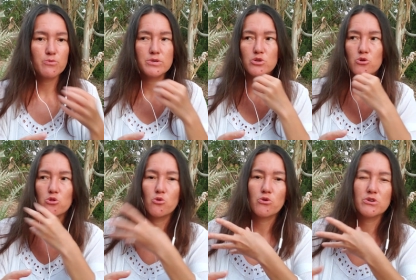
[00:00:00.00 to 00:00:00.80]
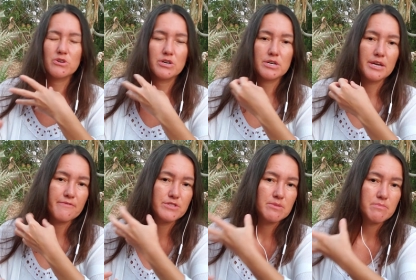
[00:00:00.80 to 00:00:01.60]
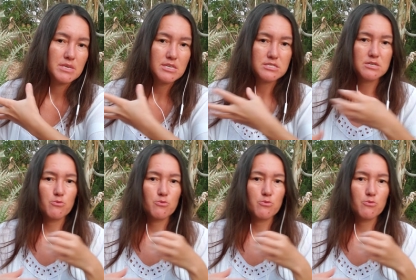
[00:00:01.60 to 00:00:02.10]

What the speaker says: We no longer crave the meat.